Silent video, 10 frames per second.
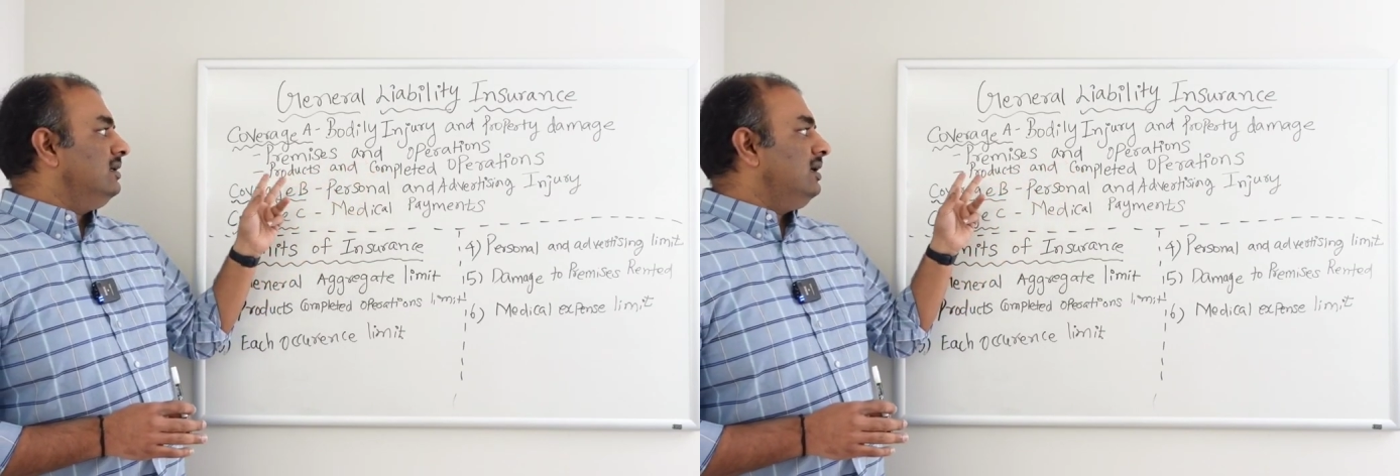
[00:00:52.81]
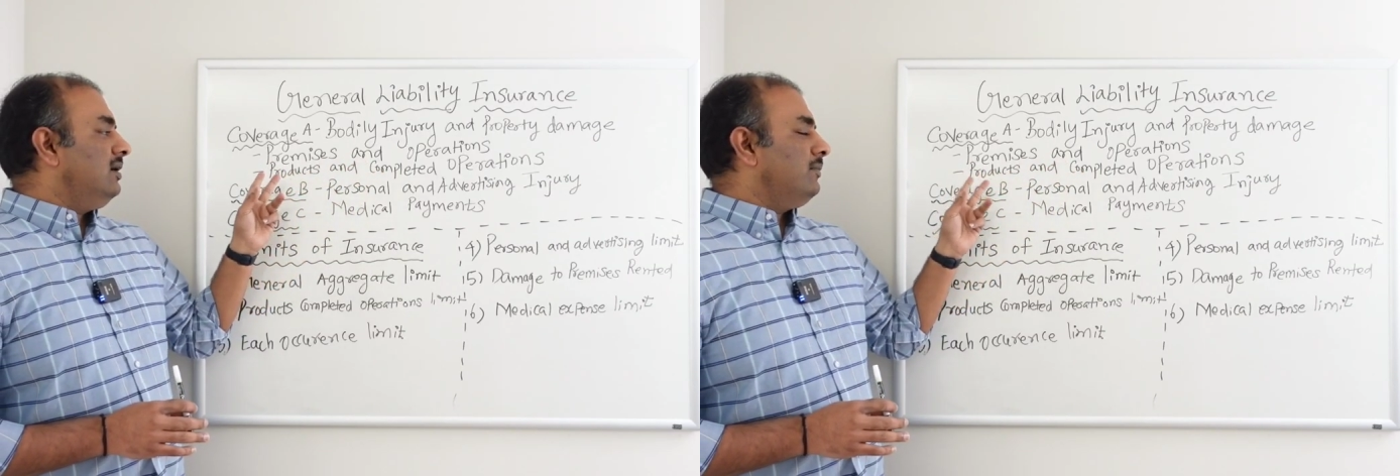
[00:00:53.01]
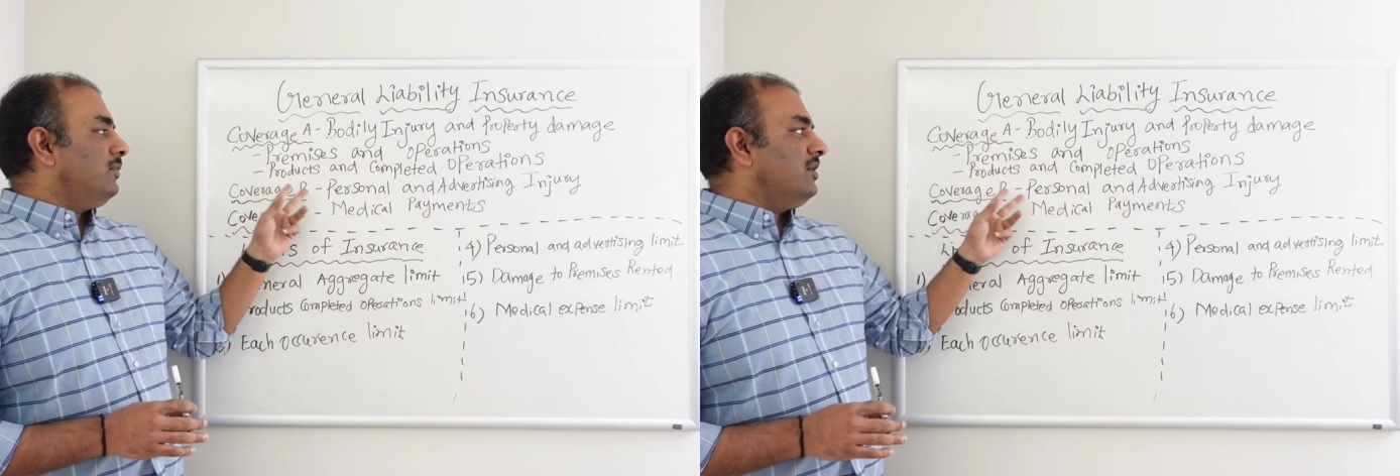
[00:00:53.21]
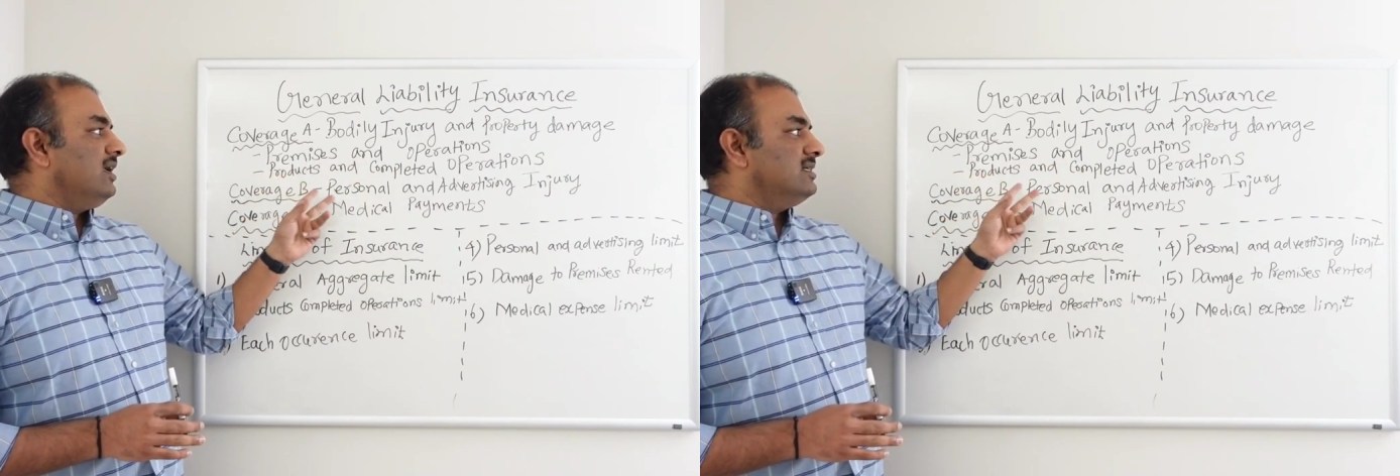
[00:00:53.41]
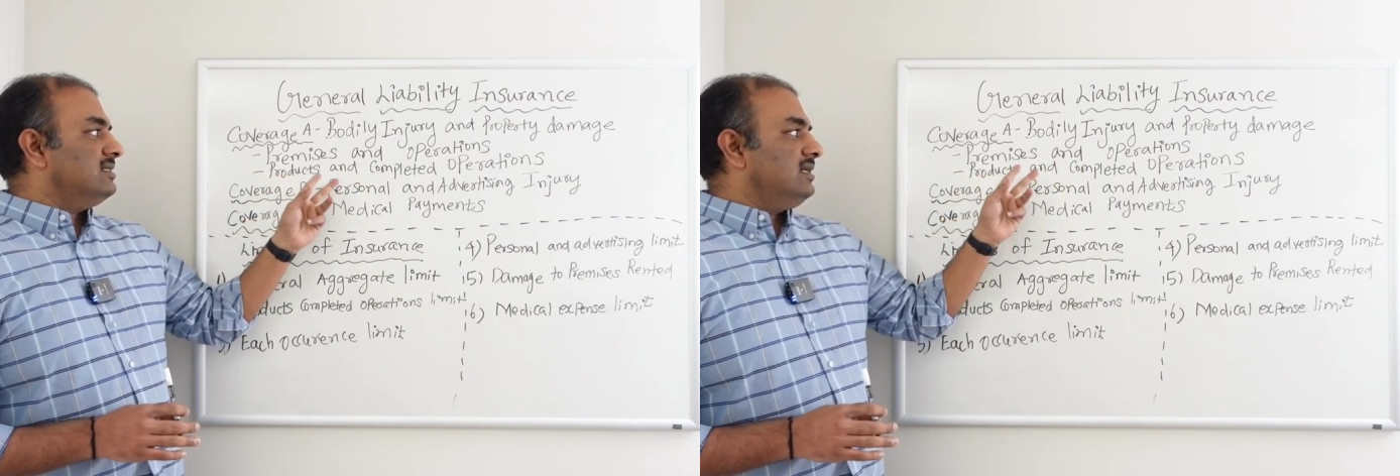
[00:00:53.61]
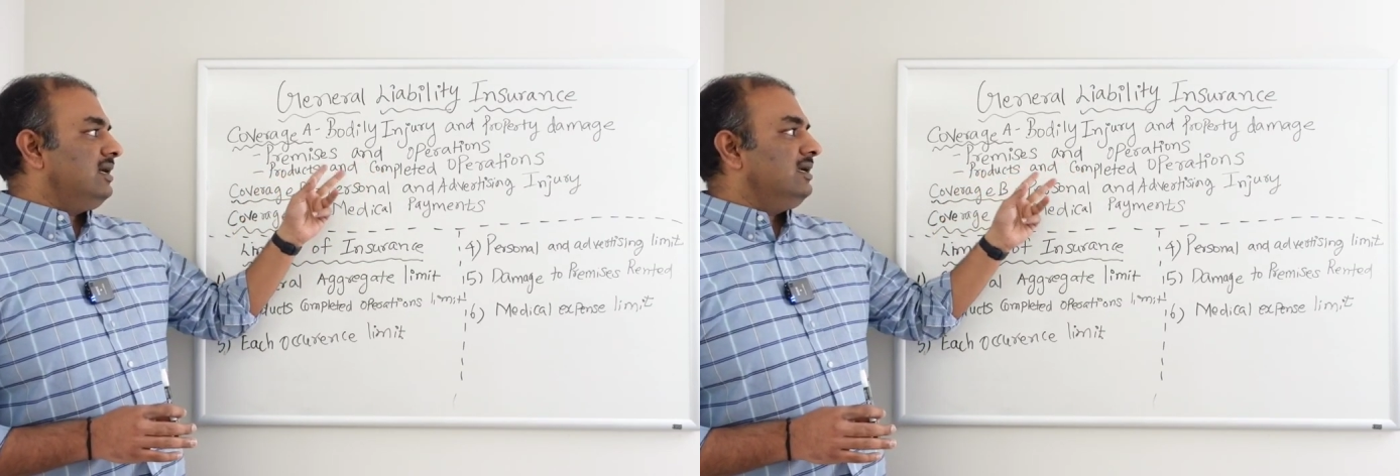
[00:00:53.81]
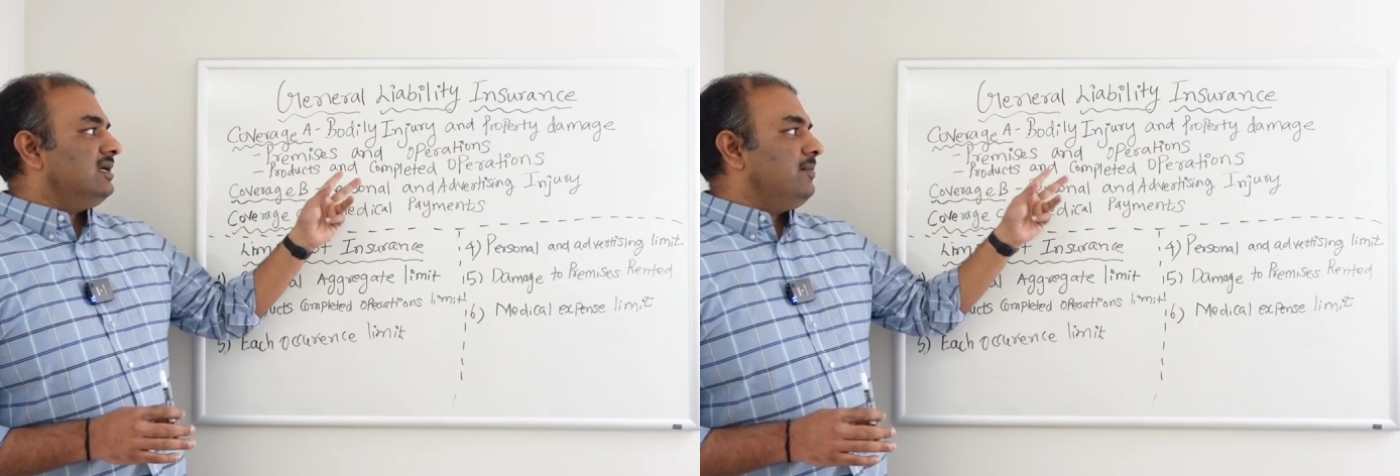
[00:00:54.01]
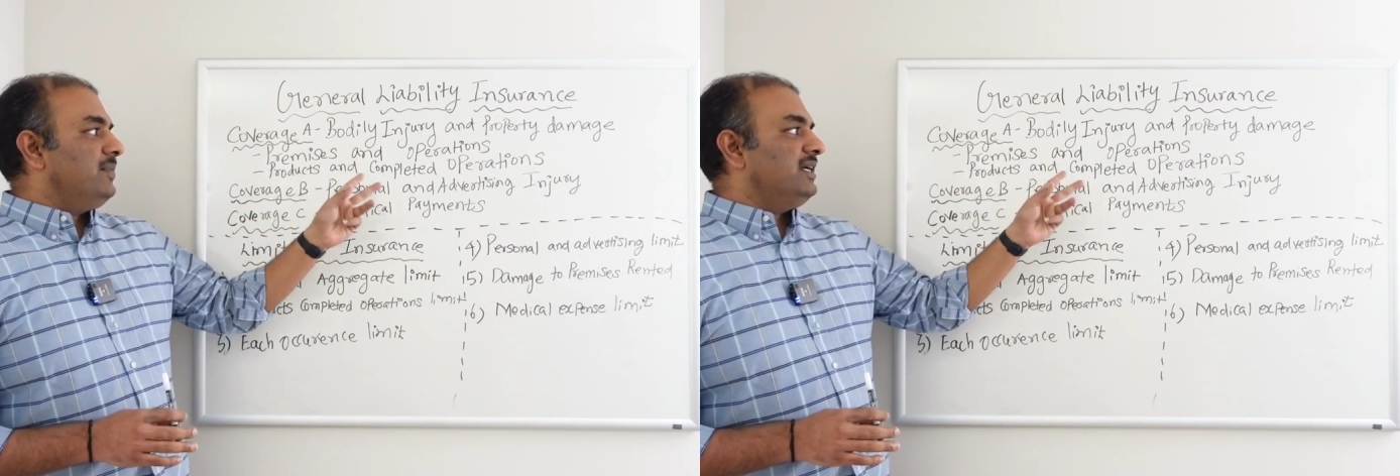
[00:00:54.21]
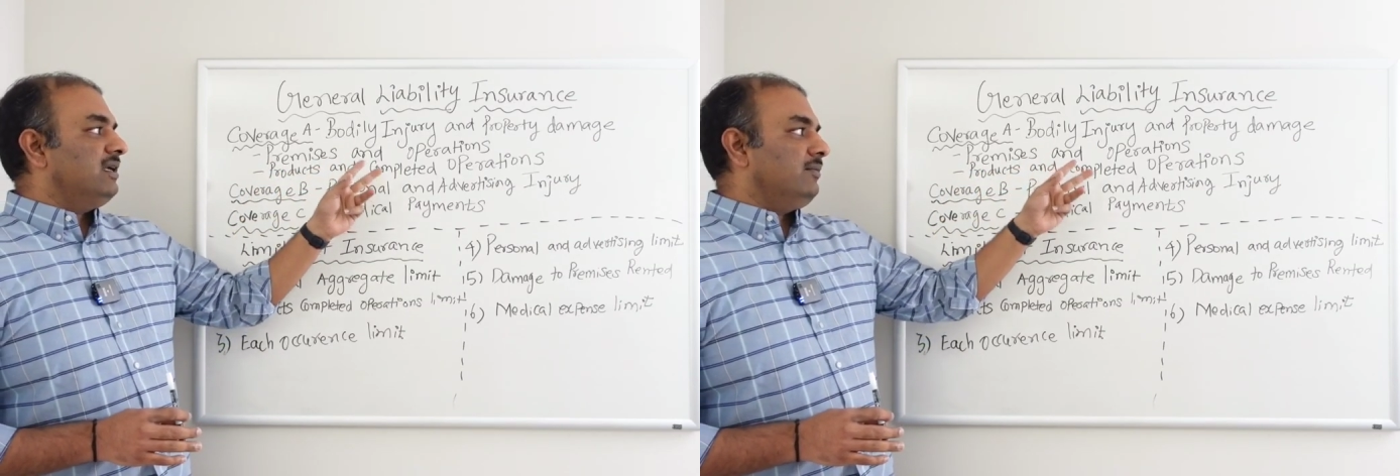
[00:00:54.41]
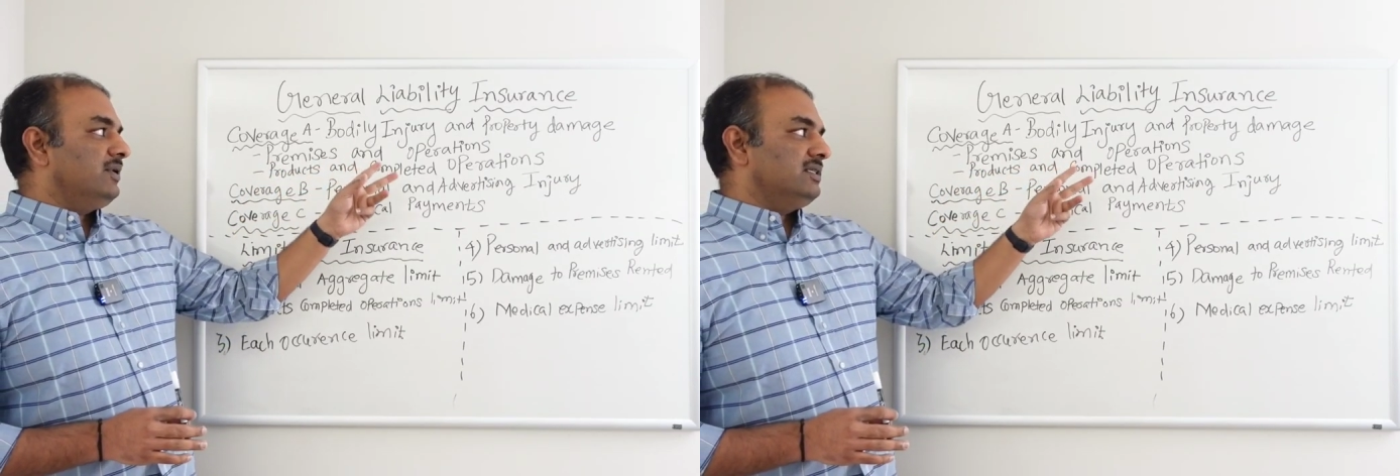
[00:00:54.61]
and products and completed
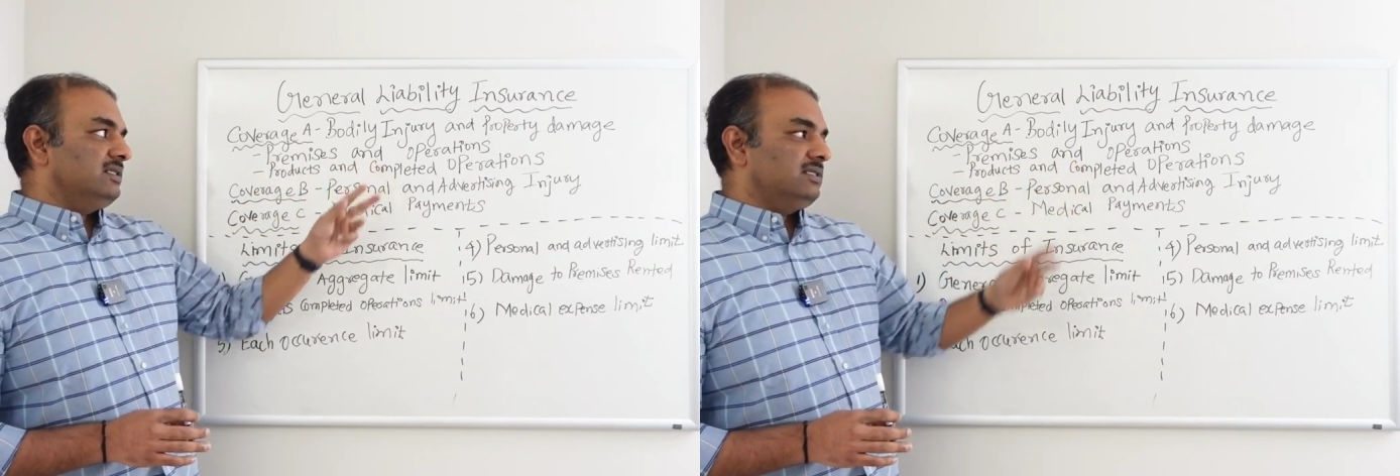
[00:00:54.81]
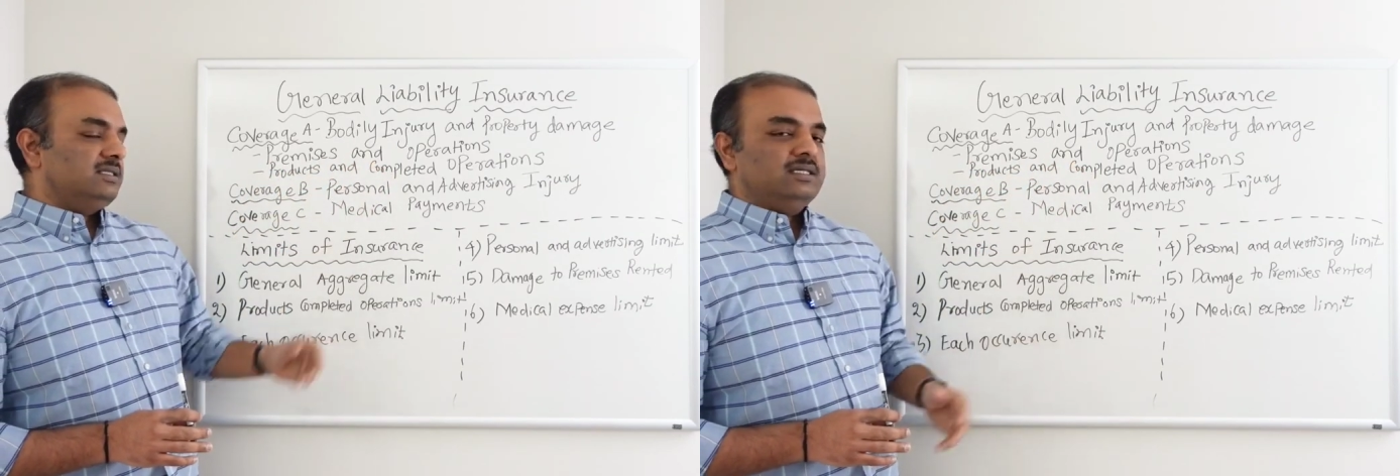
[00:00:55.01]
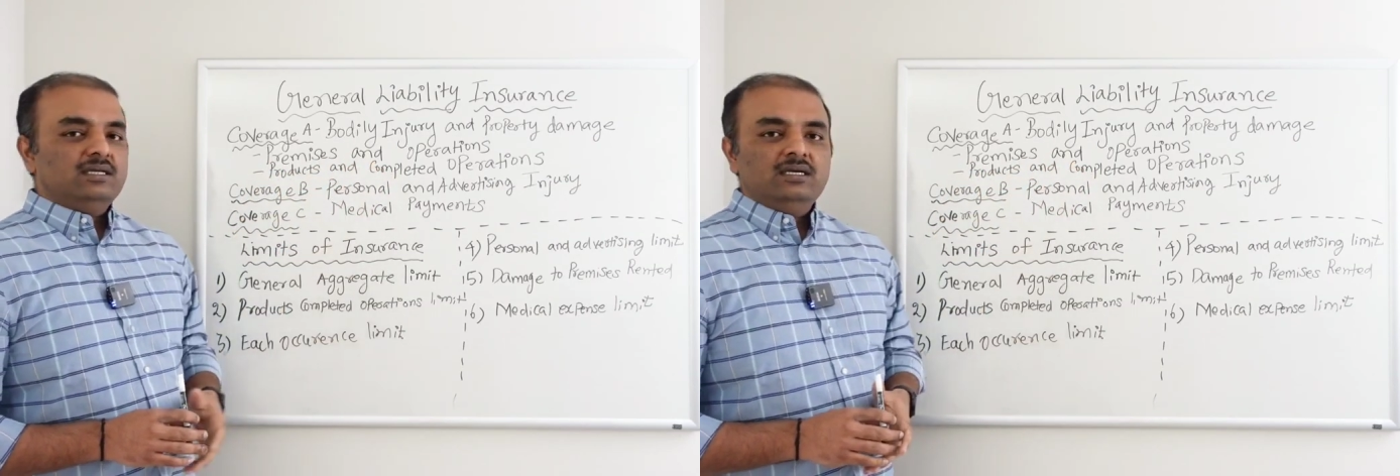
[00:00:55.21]
operations.